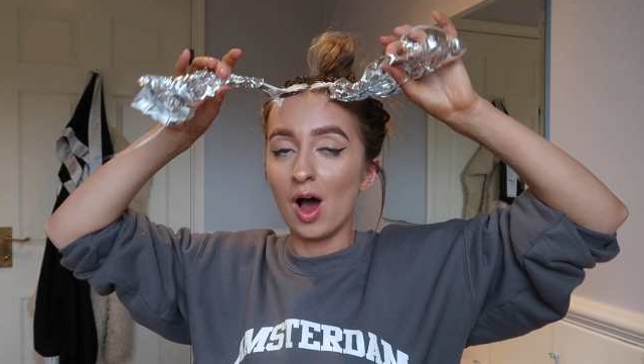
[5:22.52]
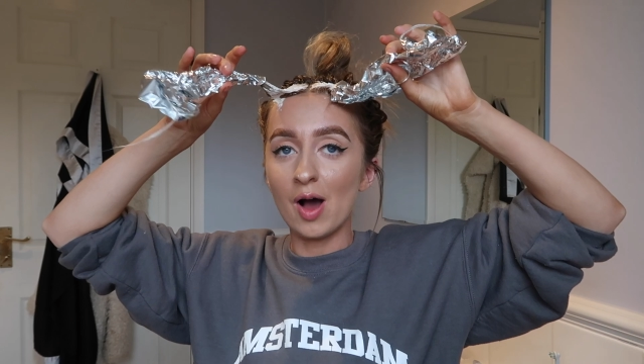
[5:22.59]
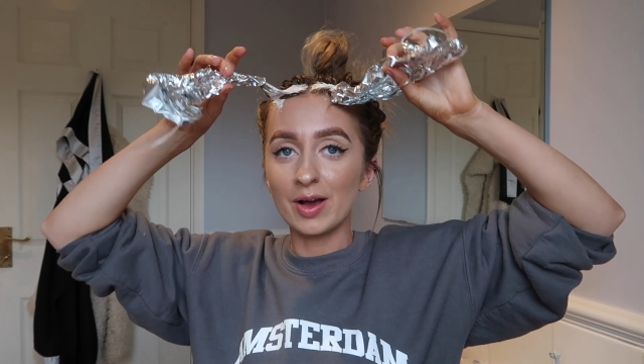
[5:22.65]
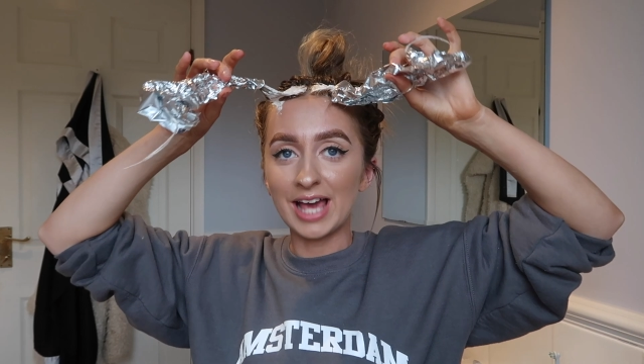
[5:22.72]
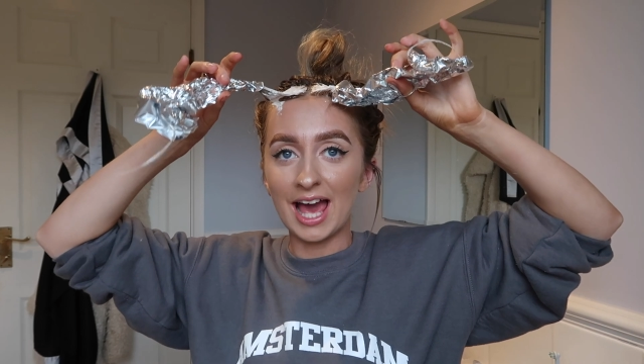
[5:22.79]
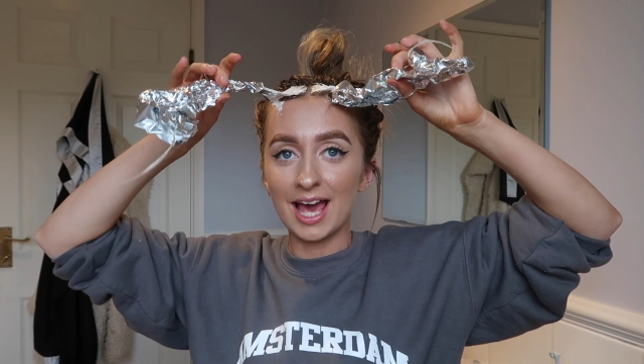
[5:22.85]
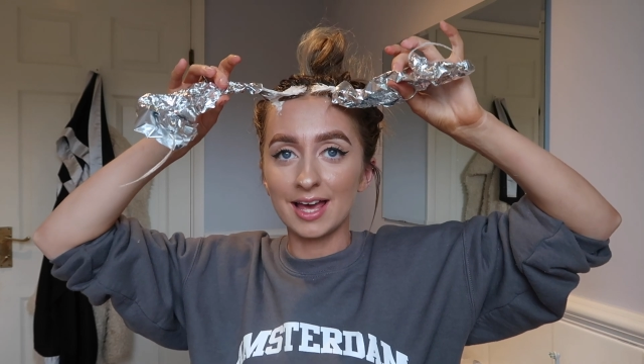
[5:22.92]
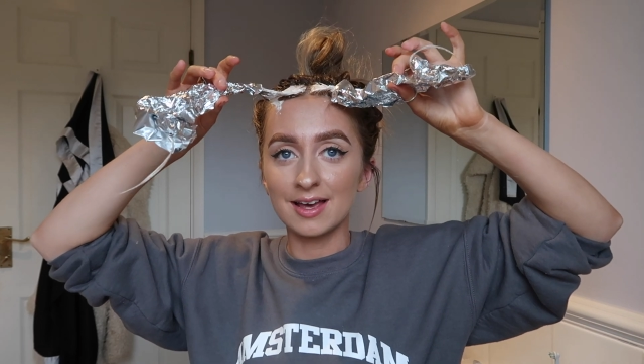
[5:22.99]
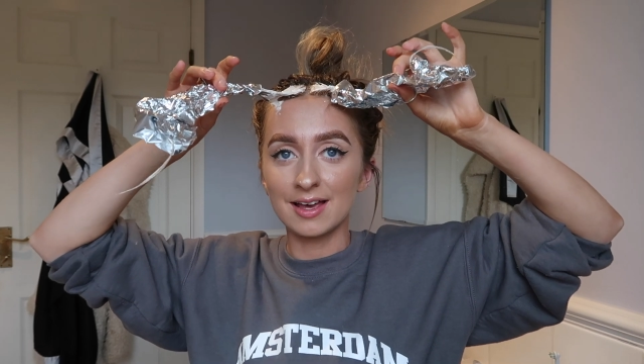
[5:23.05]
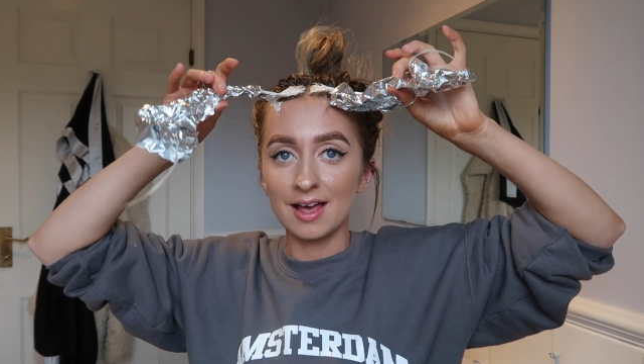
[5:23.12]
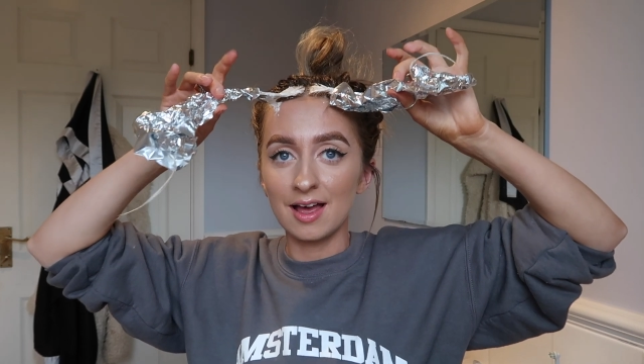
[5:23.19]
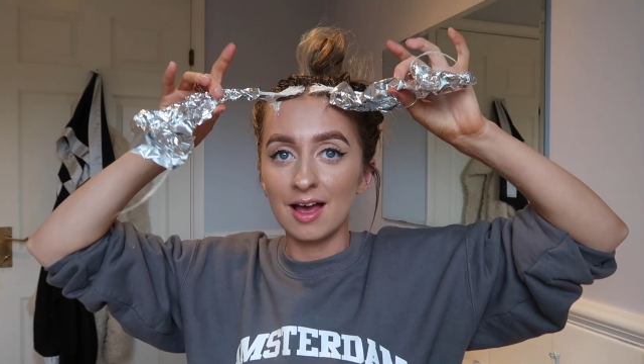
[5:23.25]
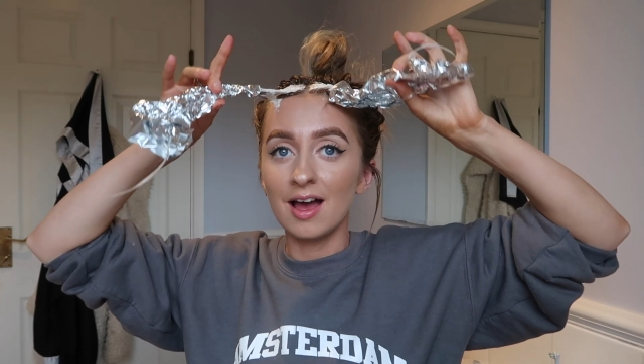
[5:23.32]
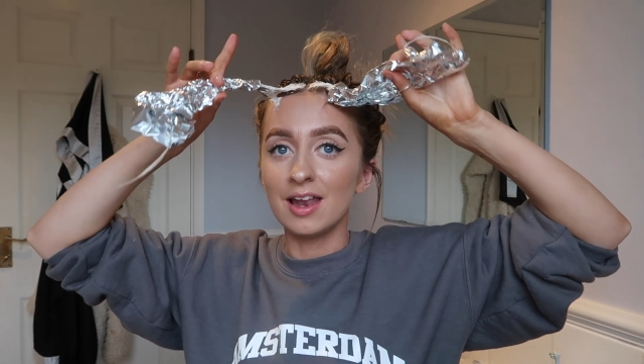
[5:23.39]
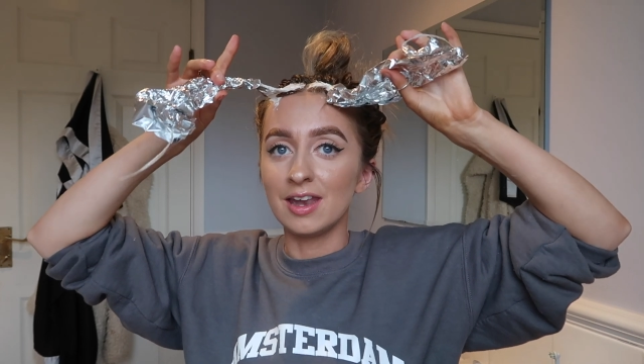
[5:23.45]
Okay,
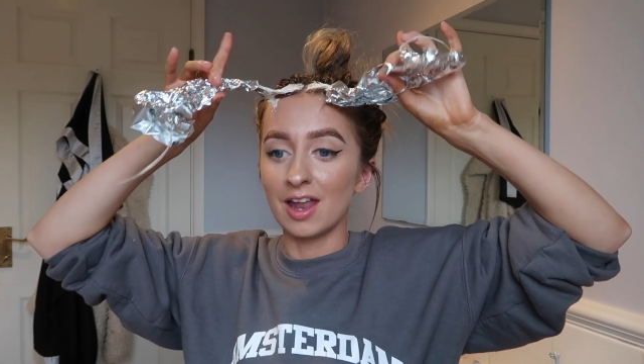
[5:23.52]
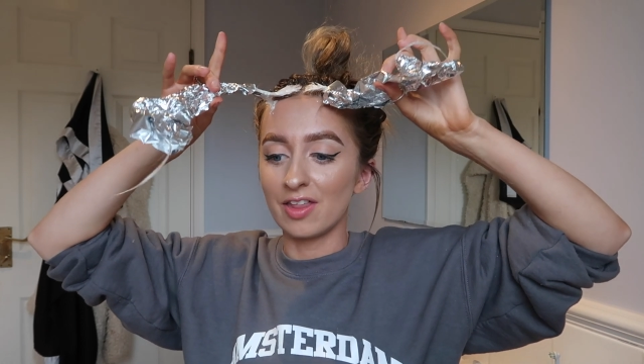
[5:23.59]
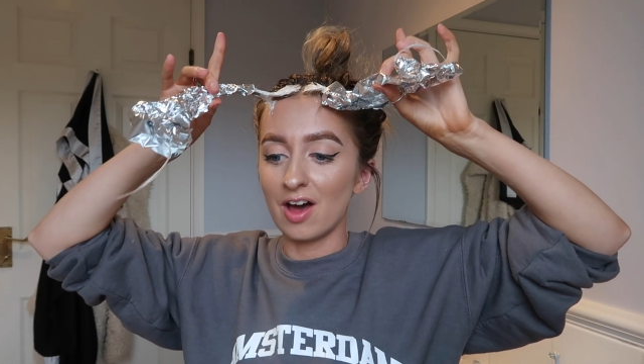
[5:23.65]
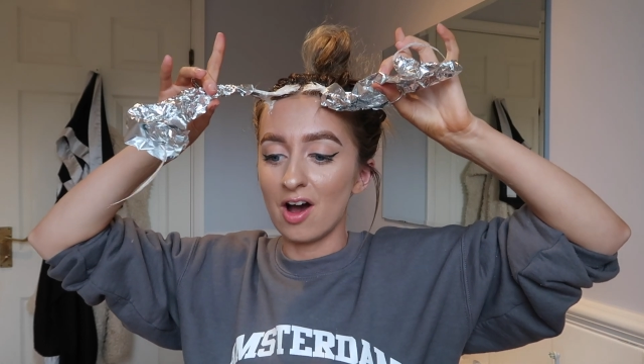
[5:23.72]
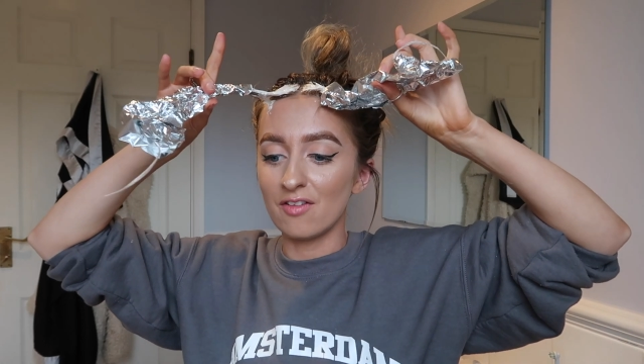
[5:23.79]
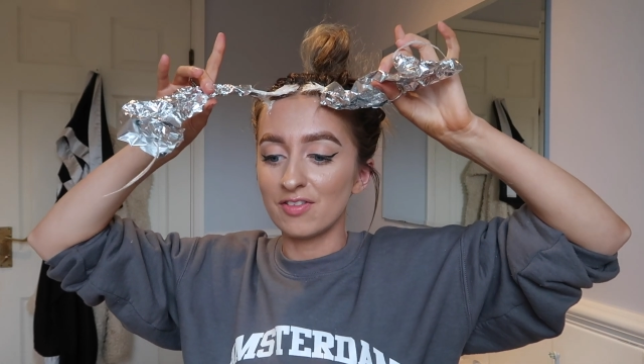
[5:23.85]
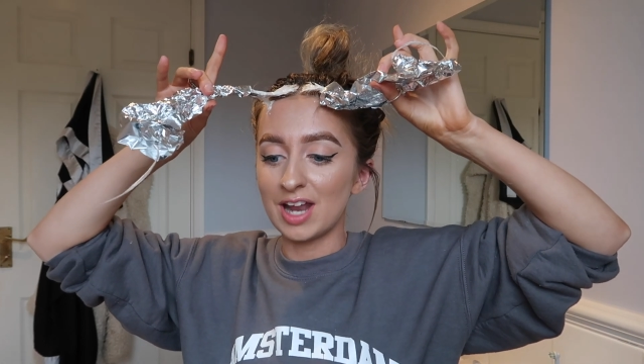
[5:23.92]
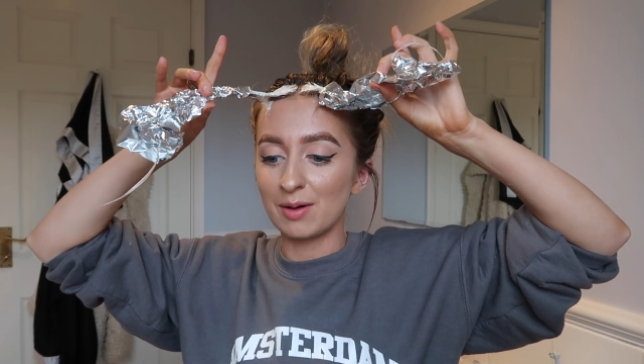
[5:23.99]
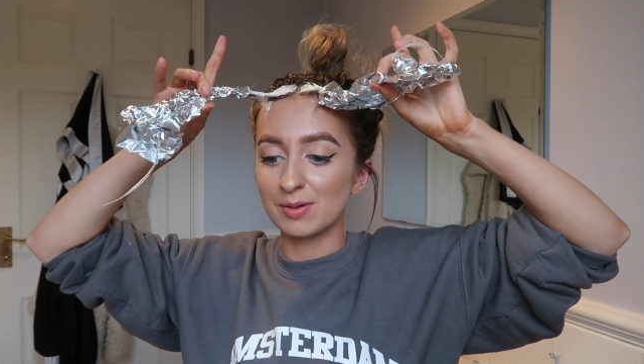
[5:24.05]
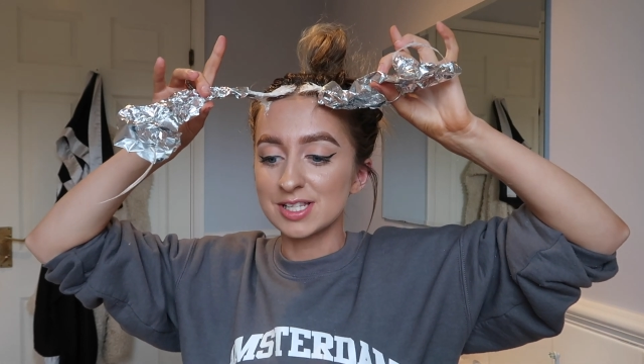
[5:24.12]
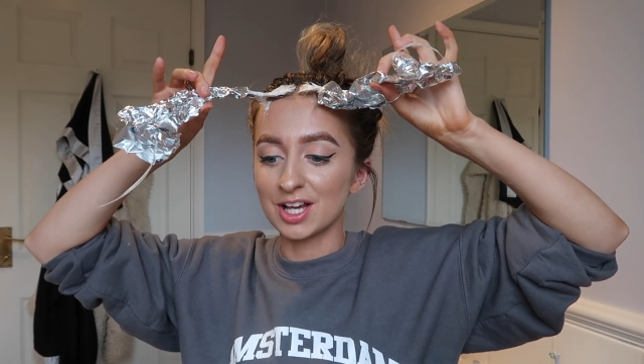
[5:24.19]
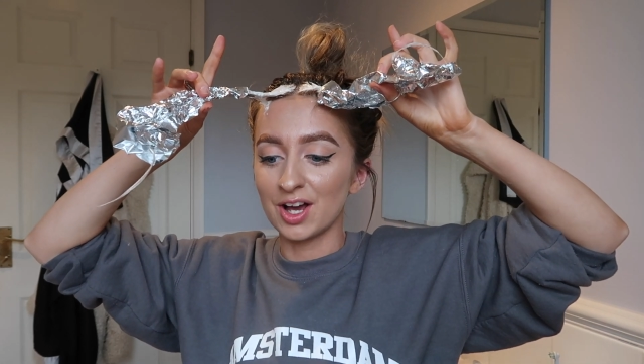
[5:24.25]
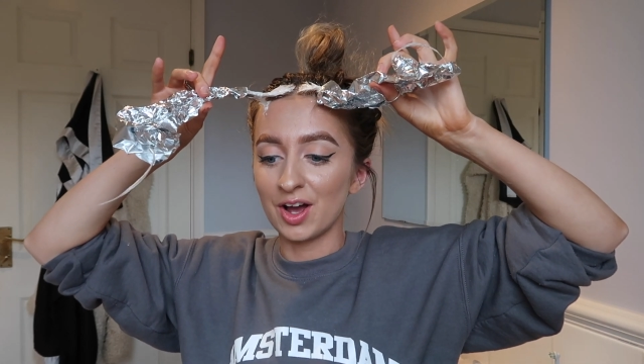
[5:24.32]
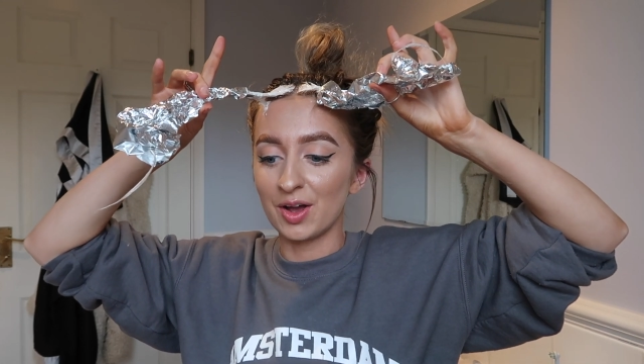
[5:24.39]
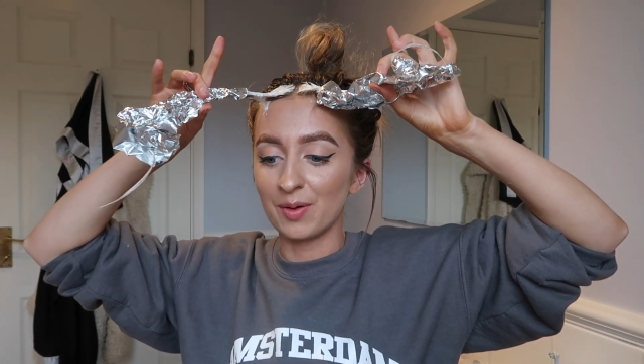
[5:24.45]
another half an
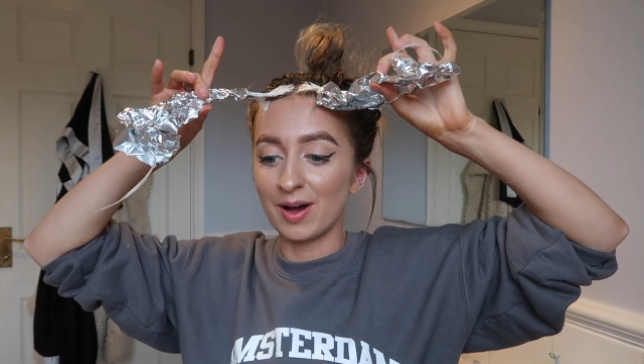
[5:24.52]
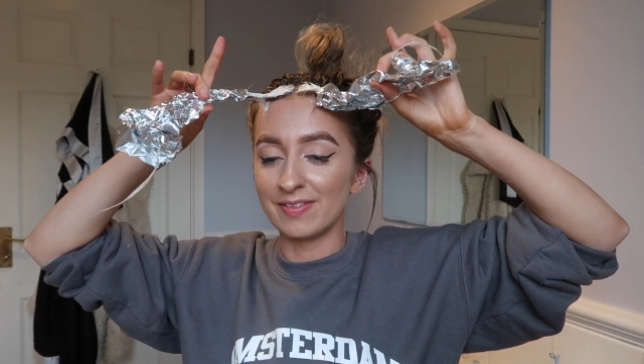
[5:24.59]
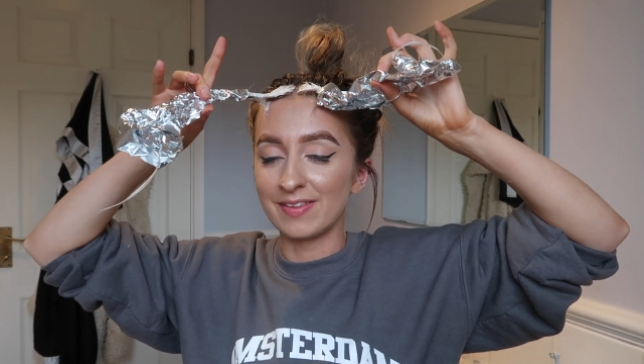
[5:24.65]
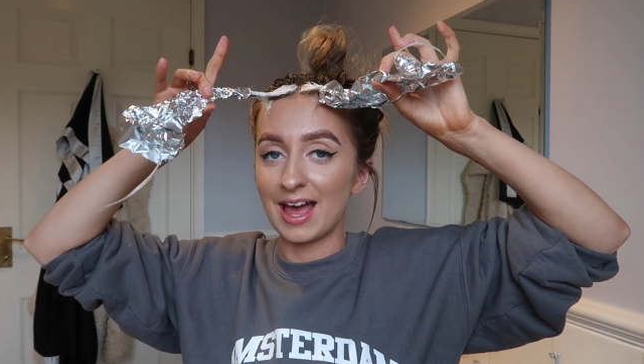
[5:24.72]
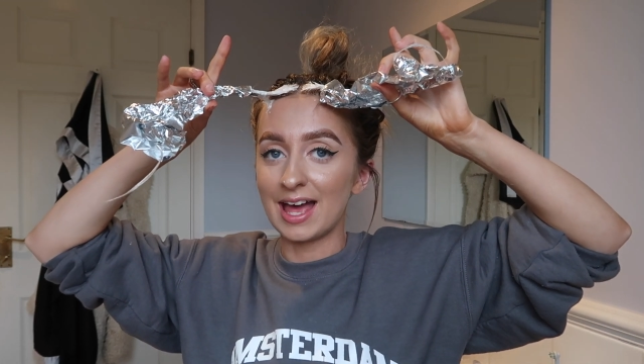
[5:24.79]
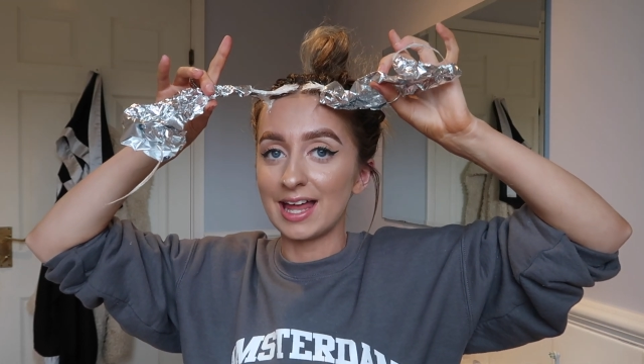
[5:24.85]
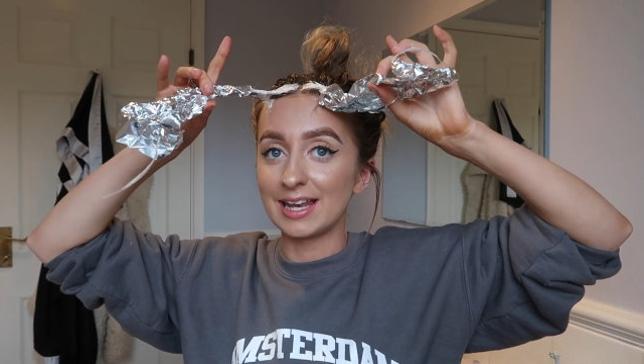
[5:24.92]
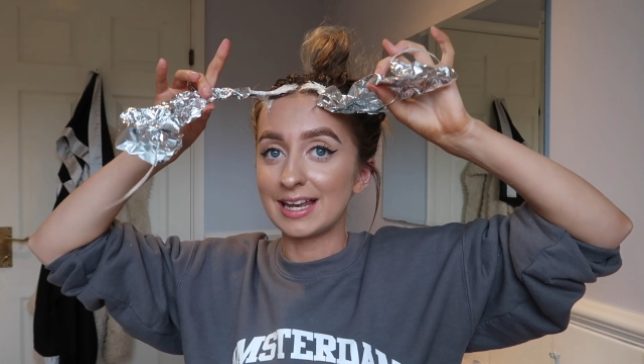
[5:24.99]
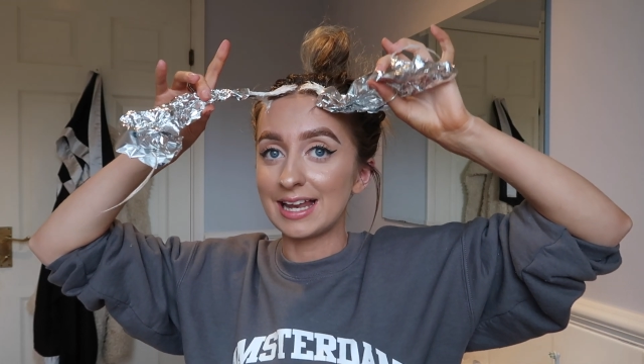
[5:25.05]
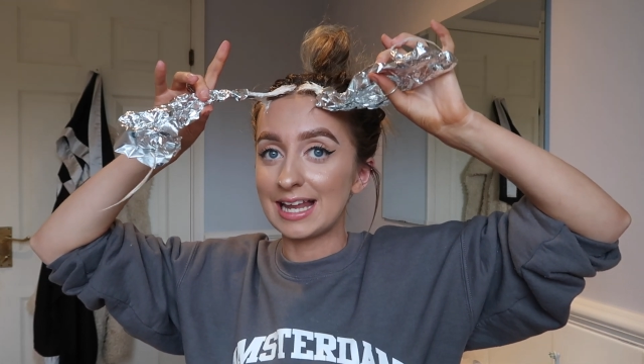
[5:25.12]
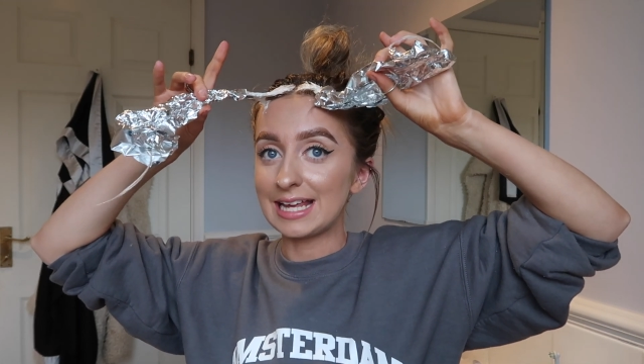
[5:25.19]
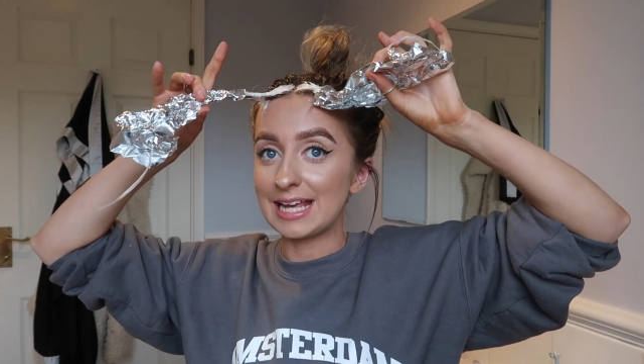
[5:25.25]
hour to go, and then